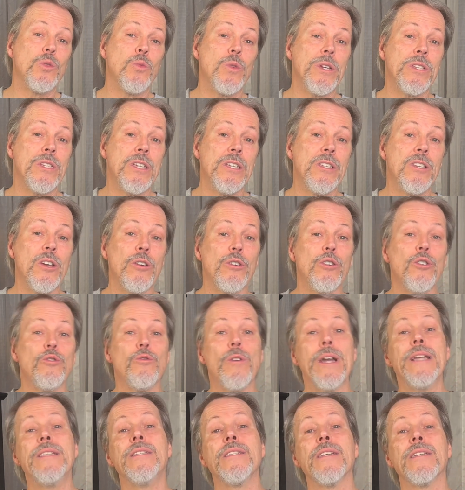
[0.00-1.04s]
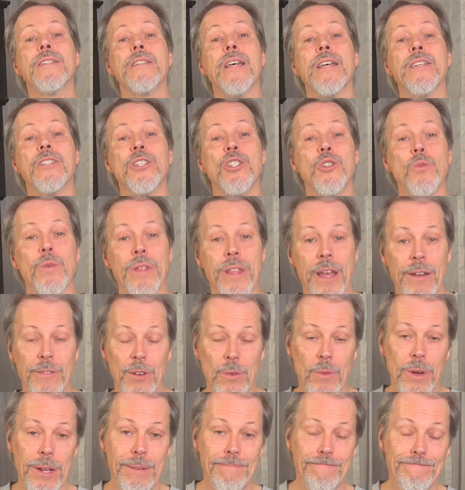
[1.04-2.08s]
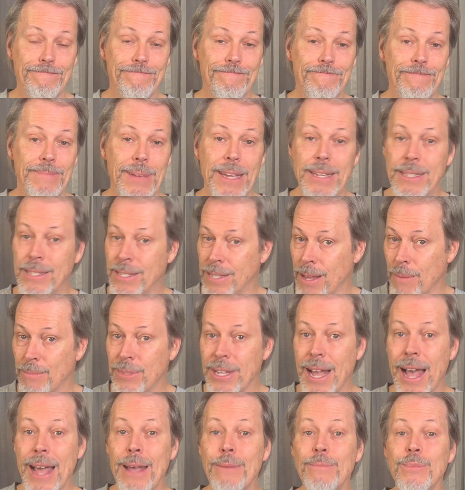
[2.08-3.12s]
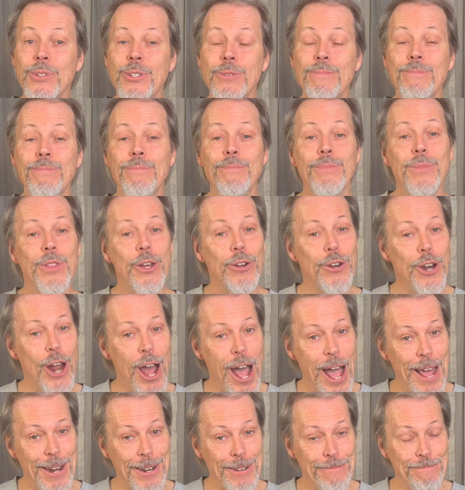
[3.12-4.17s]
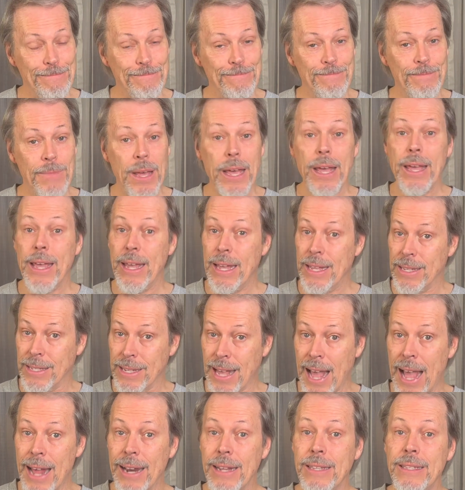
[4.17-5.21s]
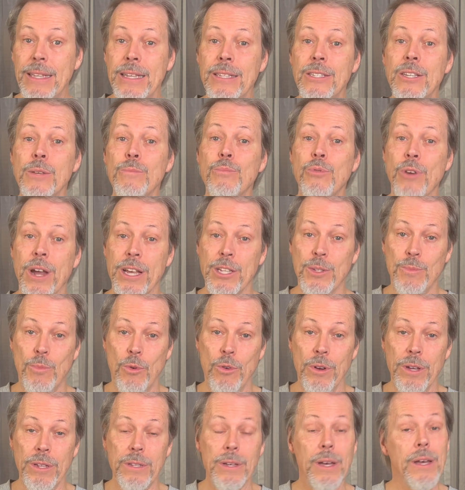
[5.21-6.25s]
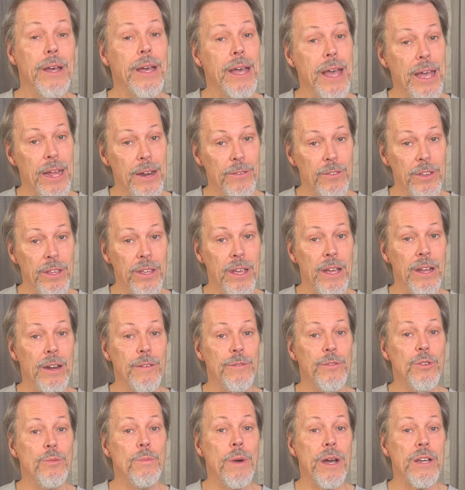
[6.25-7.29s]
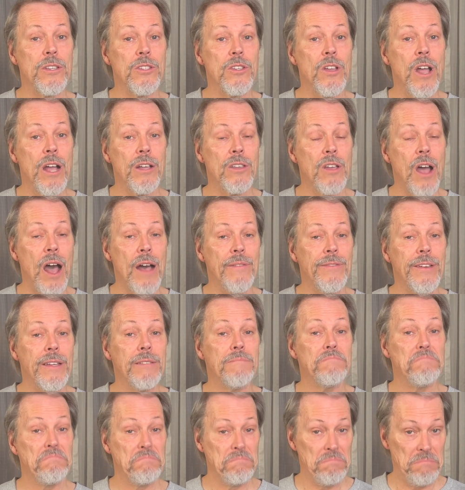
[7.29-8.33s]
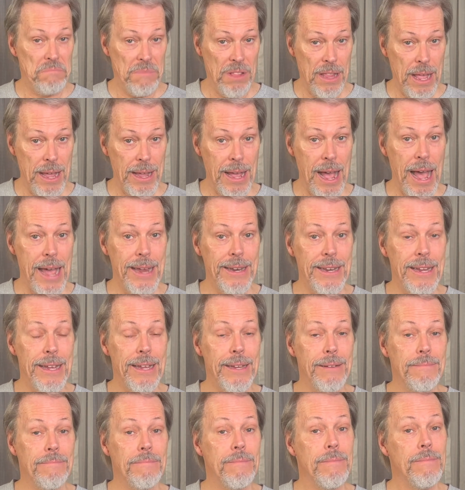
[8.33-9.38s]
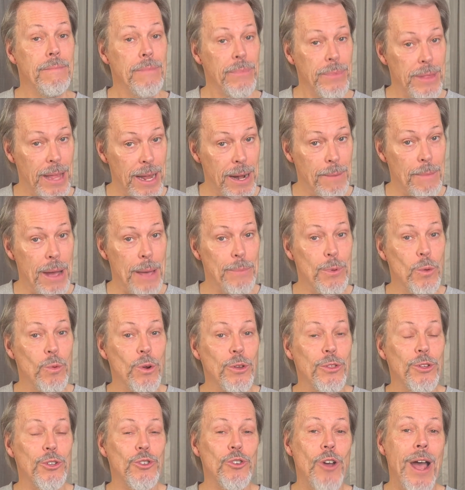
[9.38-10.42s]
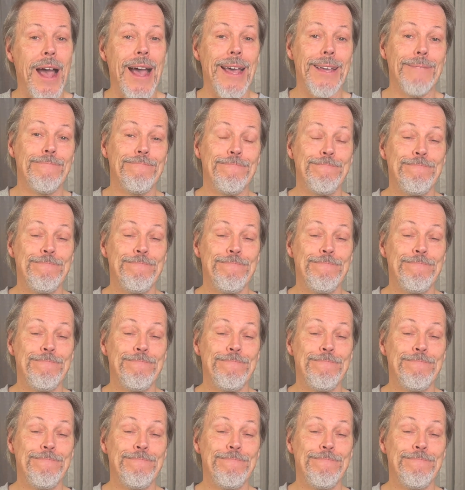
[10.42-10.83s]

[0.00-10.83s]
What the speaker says: whiskeys are great successes with everyone, and sometimes they're not. It's got a decent price point, and if you can get a few bucks knocked off it, like I did, then it might be worth a try.